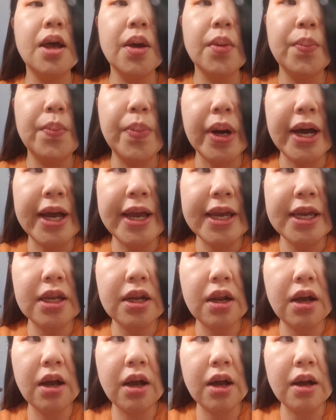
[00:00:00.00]
but
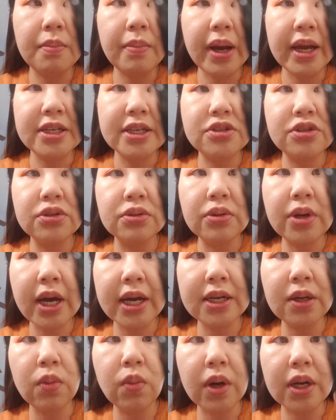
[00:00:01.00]
I do
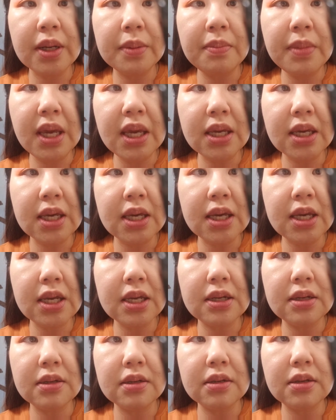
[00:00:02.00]
kind of want to make
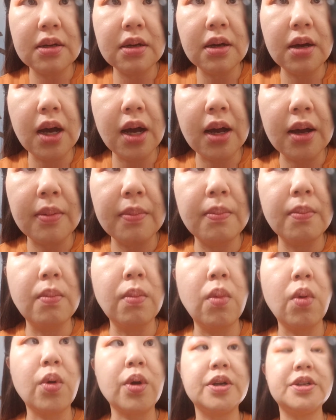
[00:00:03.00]
it
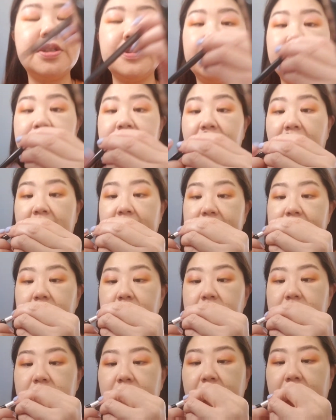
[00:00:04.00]
more
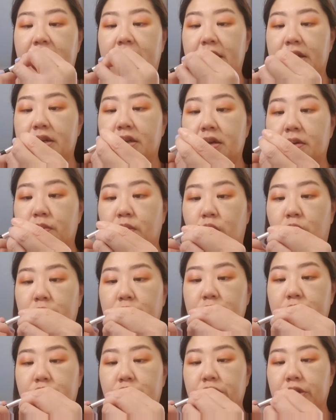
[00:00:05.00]
defined and more
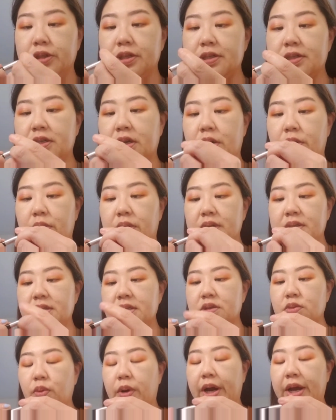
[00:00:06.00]
neutral. So this
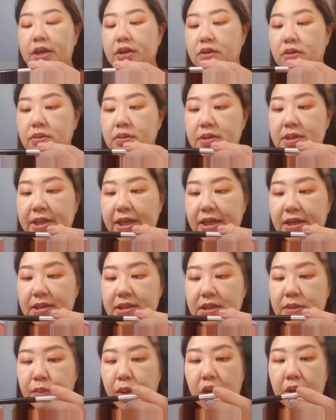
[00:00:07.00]
is where I use like a
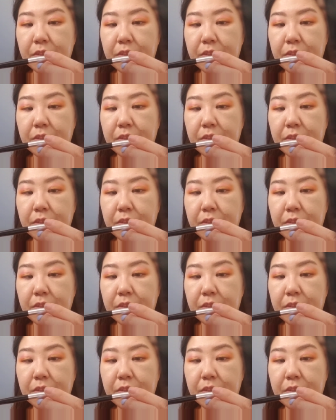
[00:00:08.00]
small